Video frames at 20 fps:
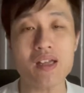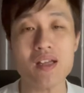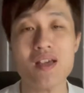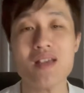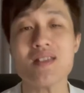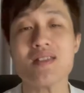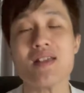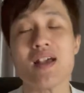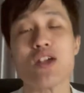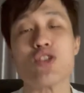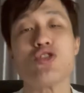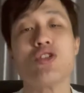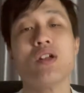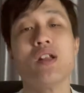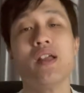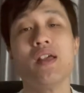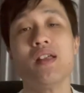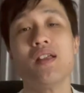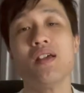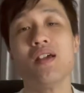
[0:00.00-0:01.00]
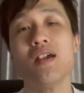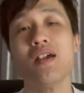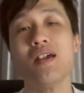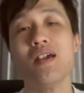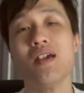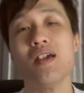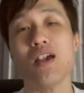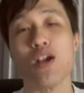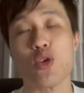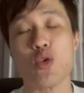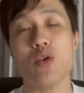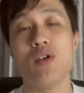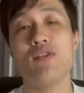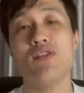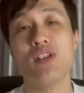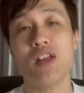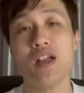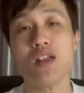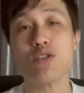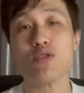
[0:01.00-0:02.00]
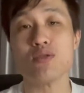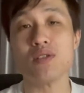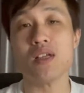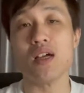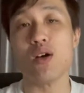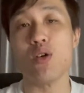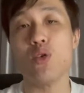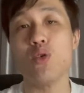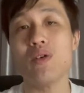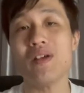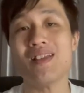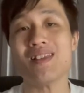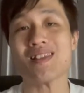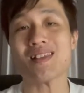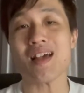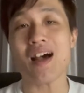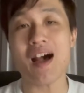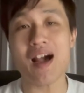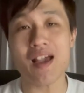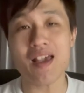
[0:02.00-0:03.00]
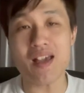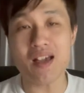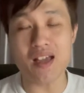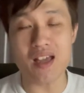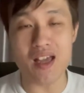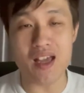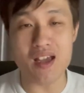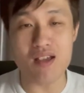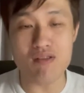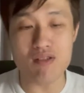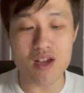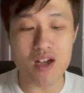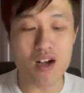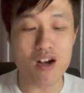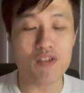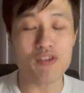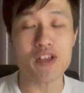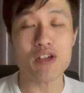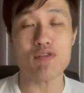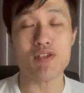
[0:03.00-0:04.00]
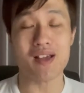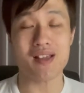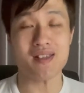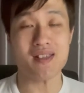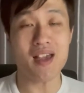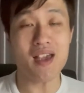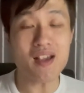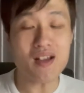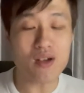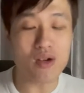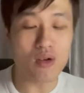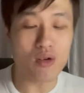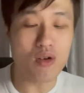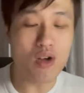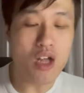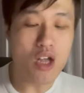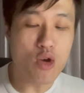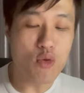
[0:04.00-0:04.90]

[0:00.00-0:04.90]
it's actually equivalent to the whole entire area of the rectangle,